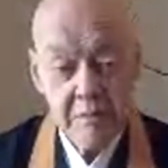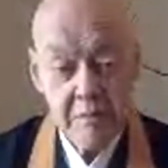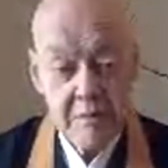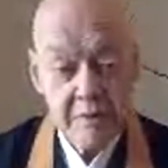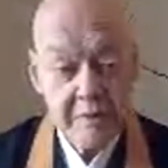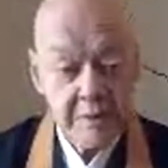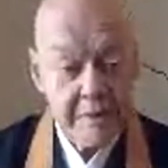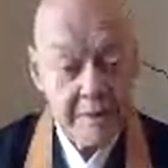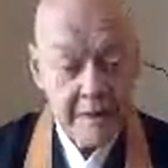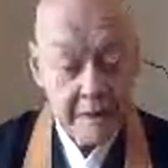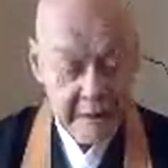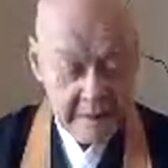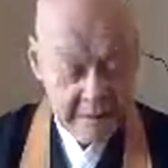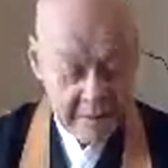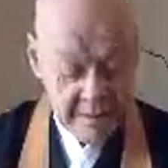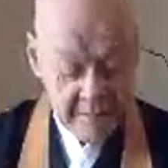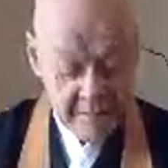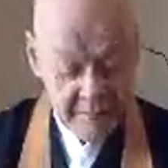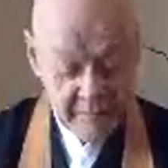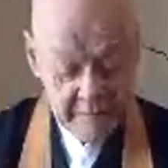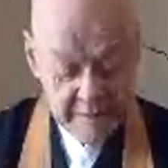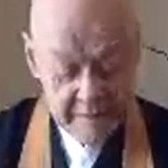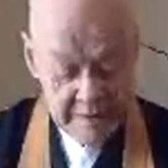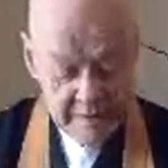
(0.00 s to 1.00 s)
You take it
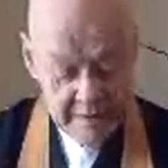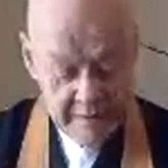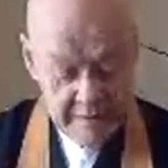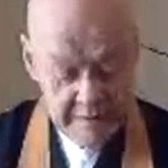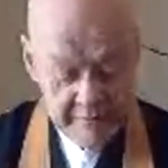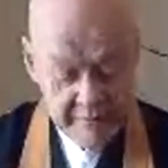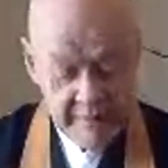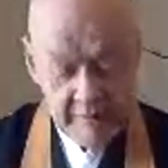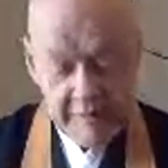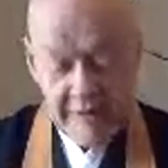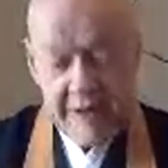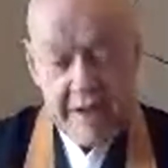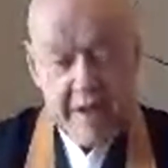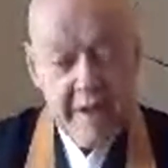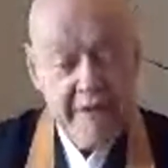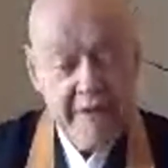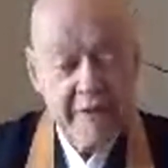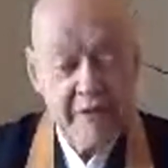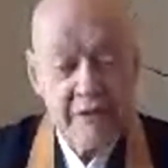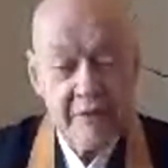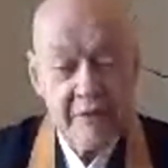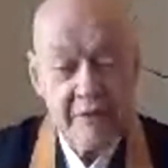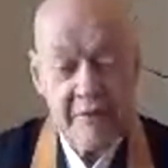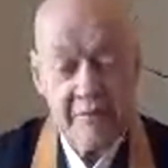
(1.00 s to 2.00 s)
if somebody has
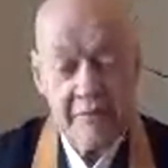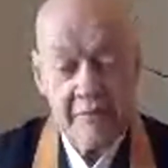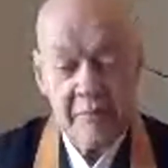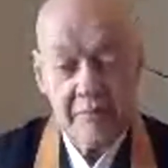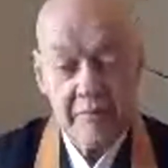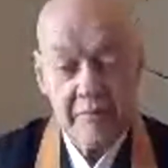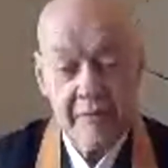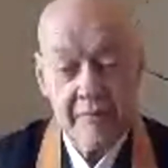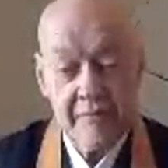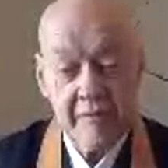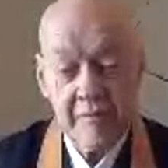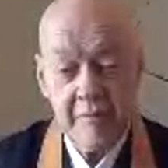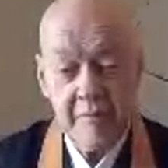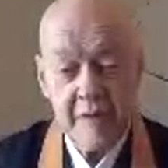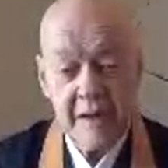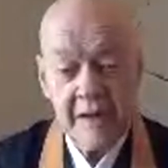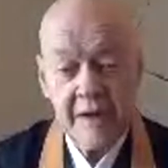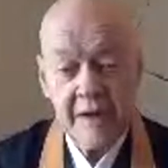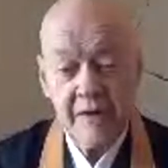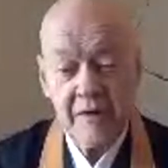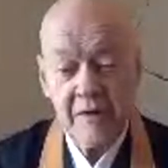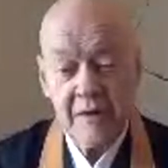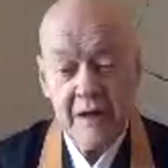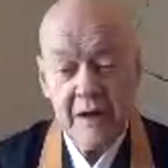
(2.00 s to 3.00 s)
it. We haven't even been
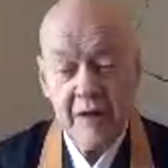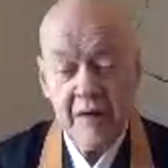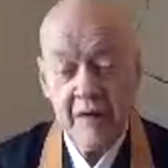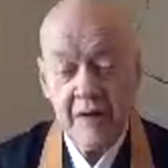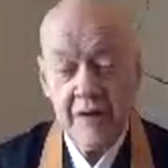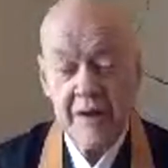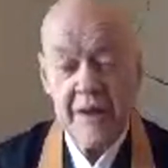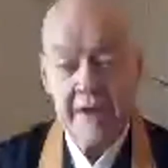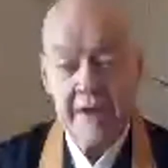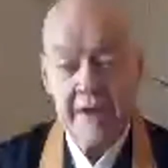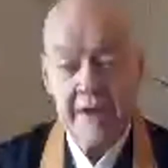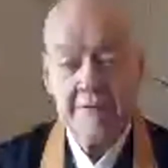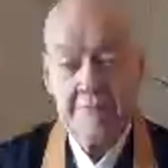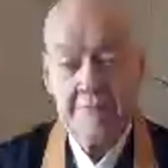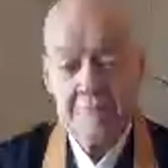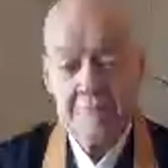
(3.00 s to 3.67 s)
on here an hour yet.